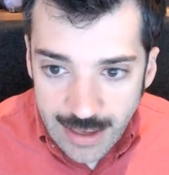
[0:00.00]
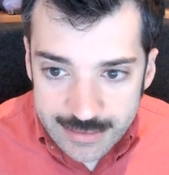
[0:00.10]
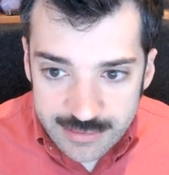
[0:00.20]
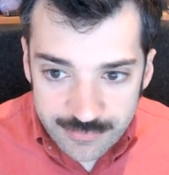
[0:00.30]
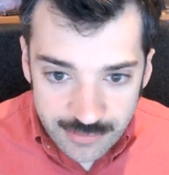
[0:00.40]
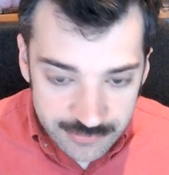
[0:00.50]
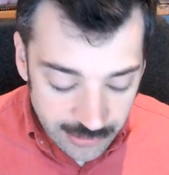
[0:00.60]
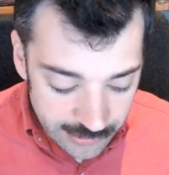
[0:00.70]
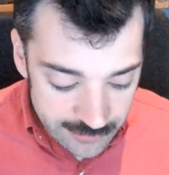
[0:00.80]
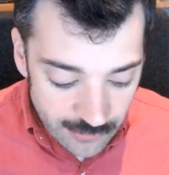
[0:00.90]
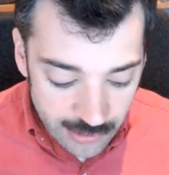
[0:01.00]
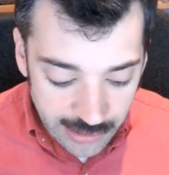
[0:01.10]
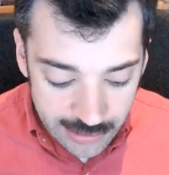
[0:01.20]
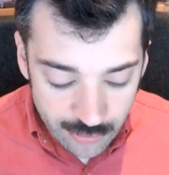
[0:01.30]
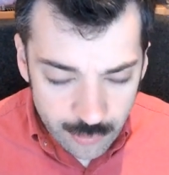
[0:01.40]
Active Sicilian
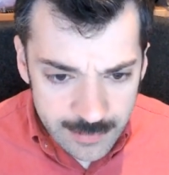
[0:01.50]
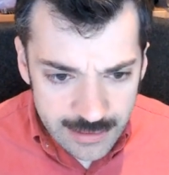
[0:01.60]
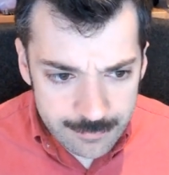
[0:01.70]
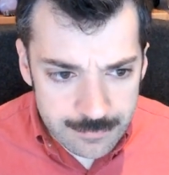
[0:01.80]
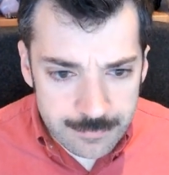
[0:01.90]
volcano would be,